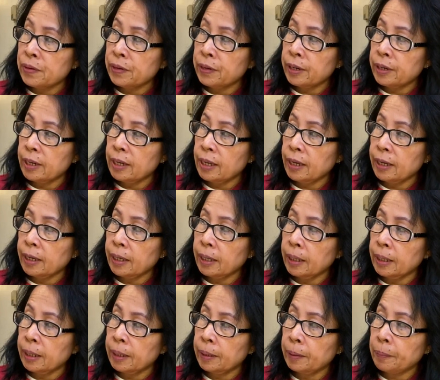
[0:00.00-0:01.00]
like
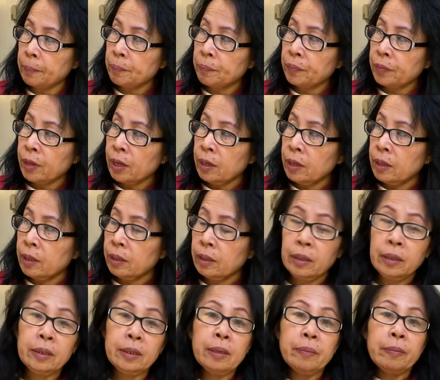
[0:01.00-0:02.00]

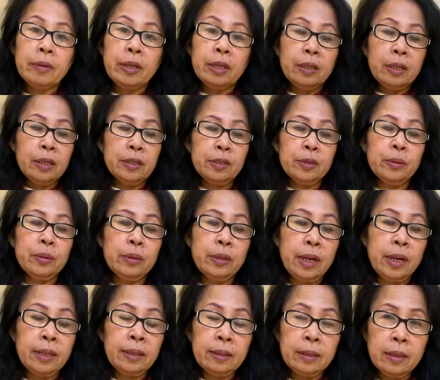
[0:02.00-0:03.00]
30 minutes or
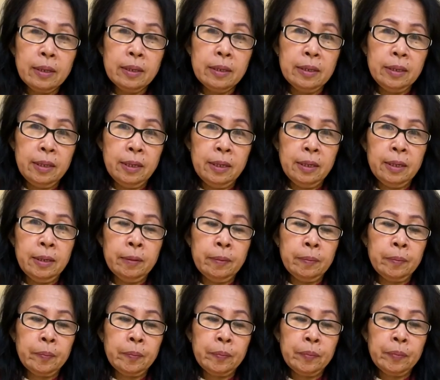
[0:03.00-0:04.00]
until
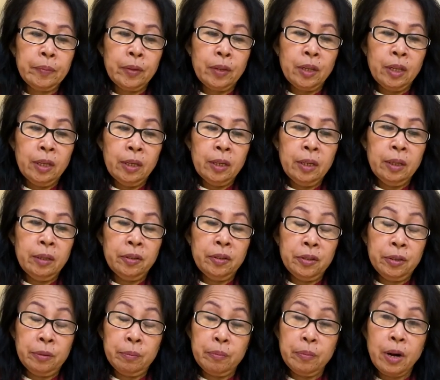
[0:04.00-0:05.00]
it
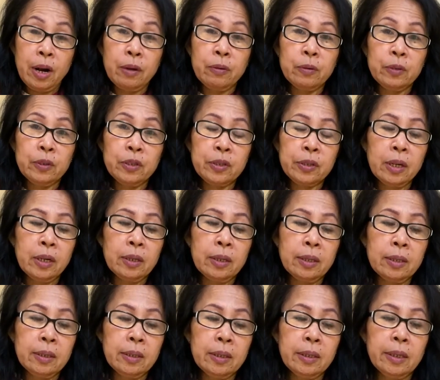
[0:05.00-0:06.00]
turned brown, start
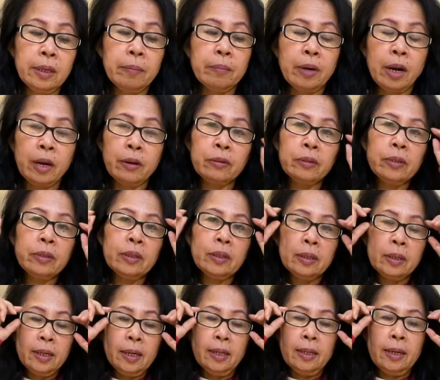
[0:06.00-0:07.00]
turning brown,
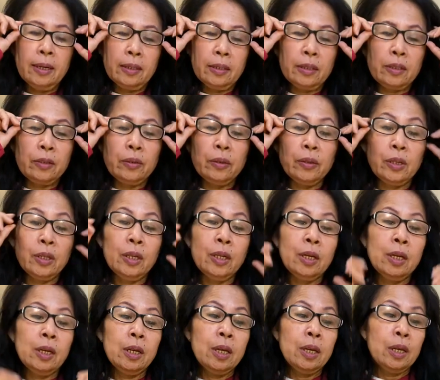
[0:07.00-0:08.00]
and that's good.
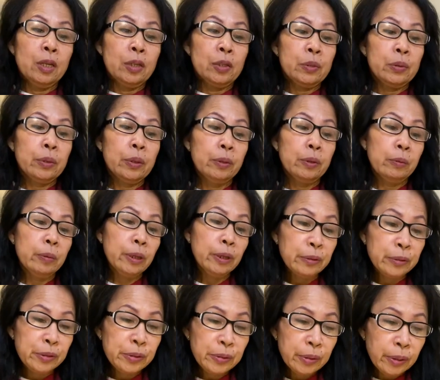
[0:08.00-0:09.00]
So the way you
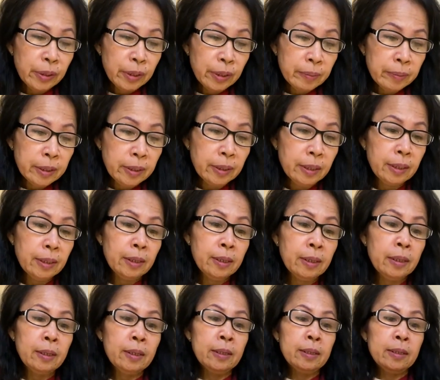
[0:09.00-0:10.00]
serve it
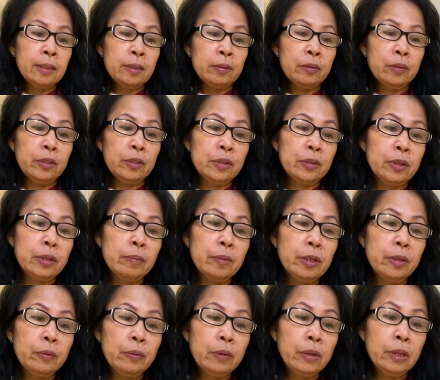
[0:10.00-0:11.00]
is, we serve
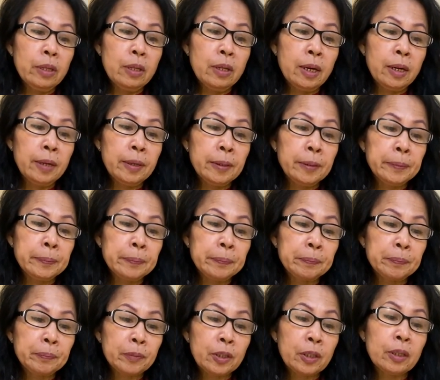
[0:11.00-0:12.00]
it with
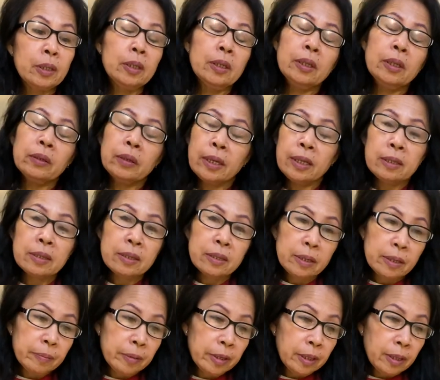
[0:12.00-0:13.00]
you can
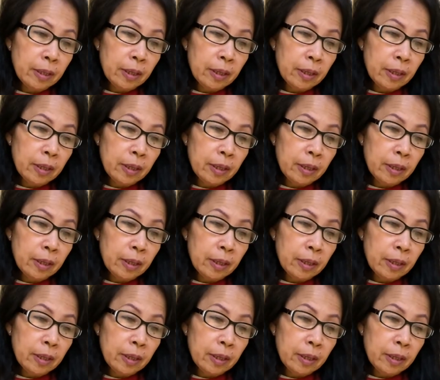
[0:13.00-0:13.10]
serve it